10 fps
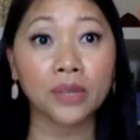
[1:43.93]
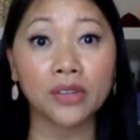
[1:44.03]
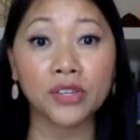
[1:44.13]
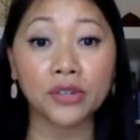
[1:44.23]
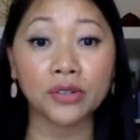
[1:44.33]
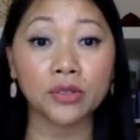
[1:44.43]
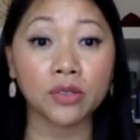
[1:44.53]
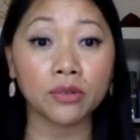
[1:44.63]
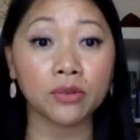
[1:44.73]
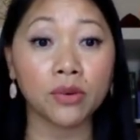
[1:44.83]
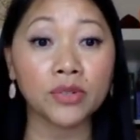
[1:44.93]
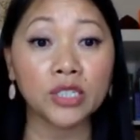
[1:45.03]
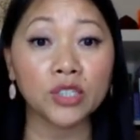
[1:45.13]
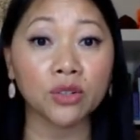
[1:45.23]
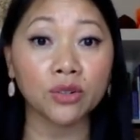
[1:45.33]
years of
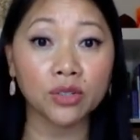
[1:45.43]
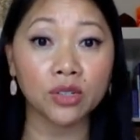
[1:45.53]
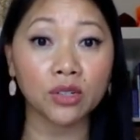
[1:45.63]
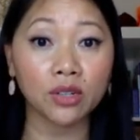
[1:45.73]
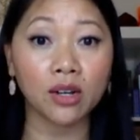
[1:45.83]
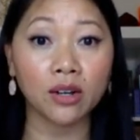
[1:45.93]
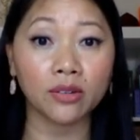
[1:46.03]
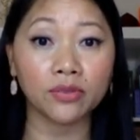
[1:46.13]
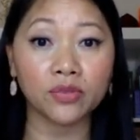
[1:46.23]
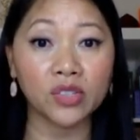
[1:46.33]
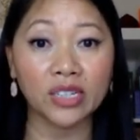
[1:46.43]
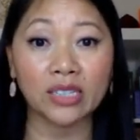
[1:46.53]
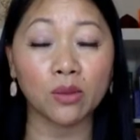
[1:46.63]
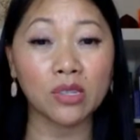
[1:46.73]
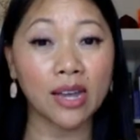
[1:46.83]
research of
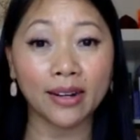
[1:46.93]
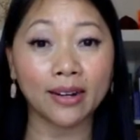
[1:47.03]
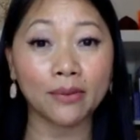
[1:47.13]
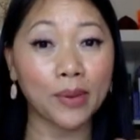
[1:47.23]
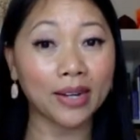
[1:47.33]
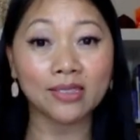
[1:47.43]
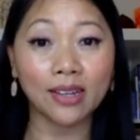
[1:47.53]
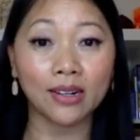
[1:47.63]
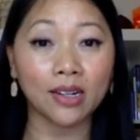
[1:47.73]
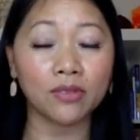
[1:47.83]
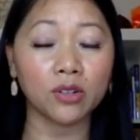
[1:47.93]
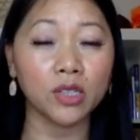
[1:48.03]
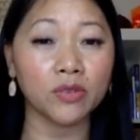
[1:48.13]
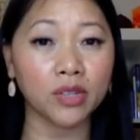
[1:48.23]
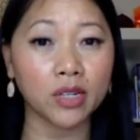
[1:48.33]
like the back data of our
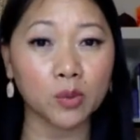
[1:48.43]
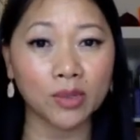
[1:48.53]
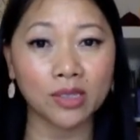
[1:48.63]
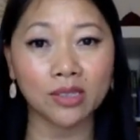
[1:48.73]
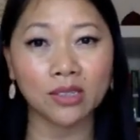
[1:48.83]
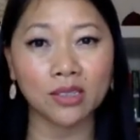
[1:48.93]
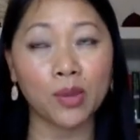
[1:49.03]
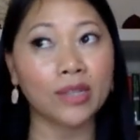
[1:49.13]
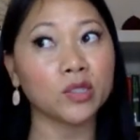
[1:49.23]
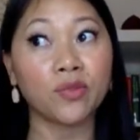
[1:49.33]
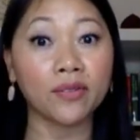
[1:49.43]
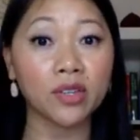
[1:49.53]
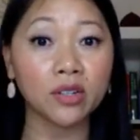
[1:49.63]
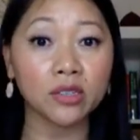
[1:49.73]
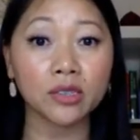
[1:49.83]
living expenses past 5
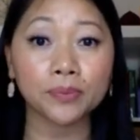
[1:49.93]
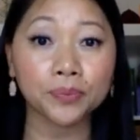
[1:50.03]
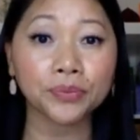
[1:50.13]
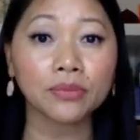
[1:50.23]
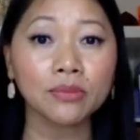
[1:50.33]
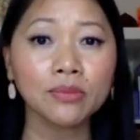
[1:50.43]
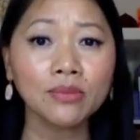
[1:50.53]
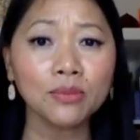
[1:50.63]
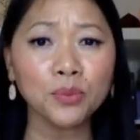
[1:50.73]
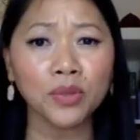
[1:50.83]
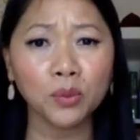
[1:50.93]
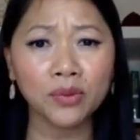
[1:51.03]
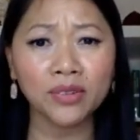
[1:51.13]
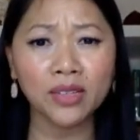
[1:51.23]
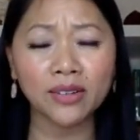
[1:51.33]
years. We
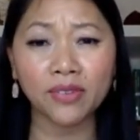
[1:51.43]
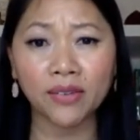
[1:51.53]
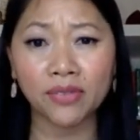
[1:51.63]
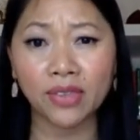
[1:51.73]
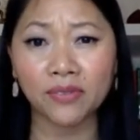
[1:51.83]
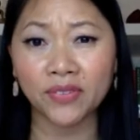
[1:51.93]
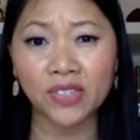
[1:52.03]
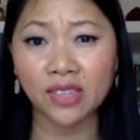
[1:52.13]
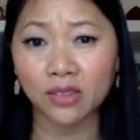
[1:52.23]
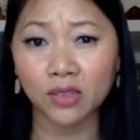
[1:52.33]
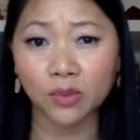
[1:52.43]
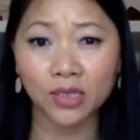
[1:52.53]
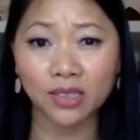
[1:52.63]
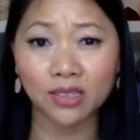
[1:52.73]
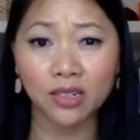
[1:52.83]
felt like 50,000
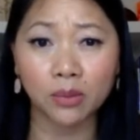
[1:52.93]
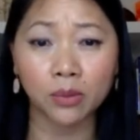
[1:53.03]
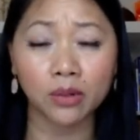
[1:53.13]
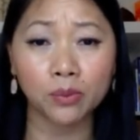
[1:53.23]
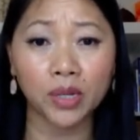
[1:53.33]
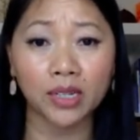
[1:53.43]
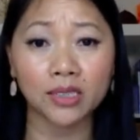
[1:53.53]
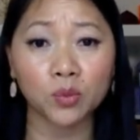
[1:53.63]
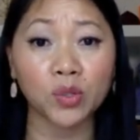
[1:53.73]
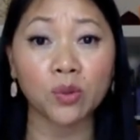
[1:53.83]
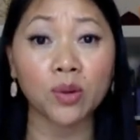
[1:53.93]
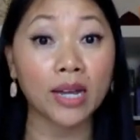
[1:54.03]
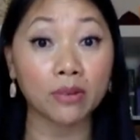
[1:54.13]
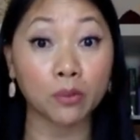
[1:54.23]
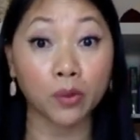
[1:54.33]
was a good number because we don't
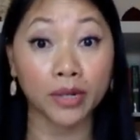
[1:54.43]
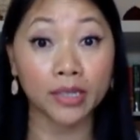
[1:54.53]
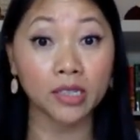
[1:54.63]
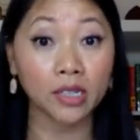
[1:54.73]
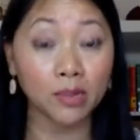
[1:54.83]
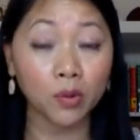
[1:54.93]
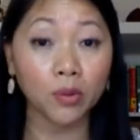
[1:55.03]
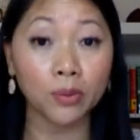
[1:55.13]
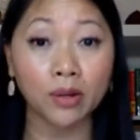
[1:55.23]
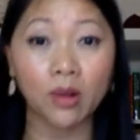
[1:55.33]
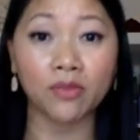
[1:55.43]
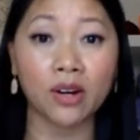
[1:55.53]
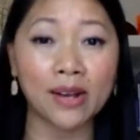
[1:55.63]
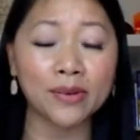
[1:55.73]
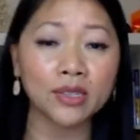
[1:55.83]
have a mortgage anymore. We paid off our
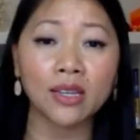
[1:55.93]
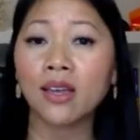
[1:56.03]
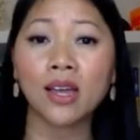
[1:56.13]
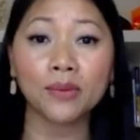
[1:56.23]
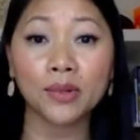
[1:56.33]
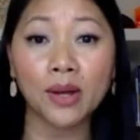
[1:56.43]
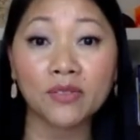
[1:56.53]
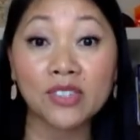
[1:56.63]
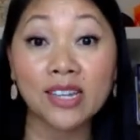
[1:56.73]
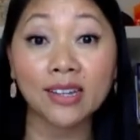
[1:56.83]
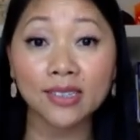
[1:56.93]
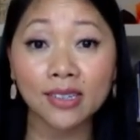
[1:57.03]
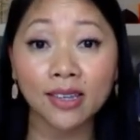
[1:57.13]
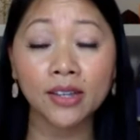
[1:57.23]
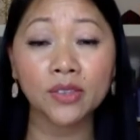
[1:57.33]
house. We don't have debt.
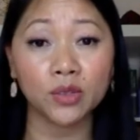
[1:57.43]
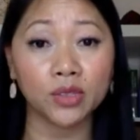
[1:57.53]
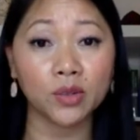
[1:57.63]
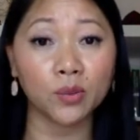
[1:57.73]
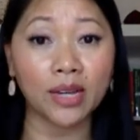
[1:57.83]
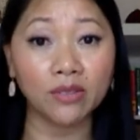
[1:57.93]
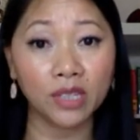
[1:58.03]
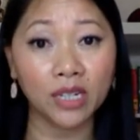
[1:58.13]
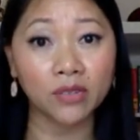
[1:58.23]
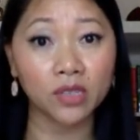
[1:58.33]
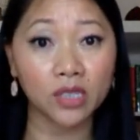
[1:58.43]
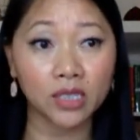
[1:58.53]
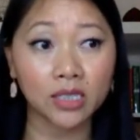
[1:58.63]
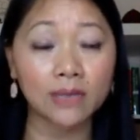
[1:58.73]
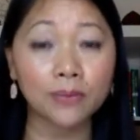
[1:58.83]
The only thing we have left
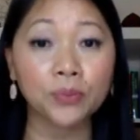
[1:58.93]
is